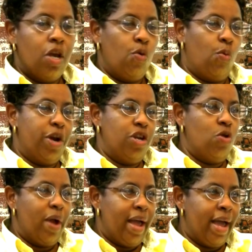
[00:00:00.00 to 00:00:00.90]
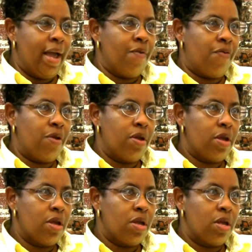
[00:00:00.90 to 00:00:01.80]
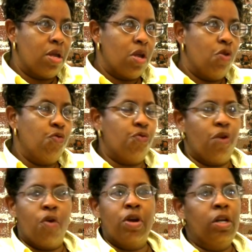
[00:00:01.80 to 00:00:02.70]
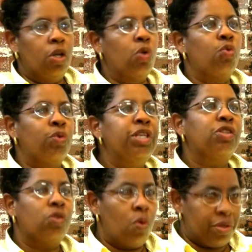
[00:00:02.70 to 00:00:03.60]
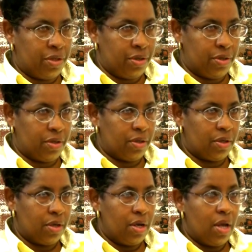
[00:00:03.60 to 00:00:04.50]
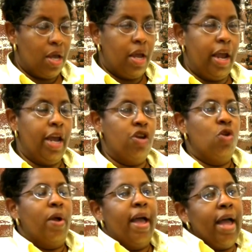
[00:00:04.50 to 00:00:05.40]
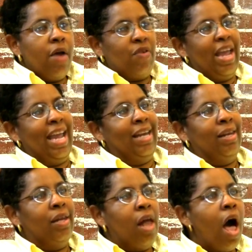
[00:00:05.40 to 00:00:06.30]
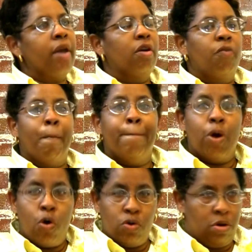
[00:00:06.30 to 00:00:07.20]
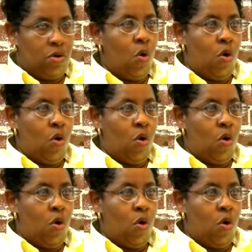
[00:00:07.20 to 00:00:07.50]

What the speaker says: When you have very little resources and you have a lot of burden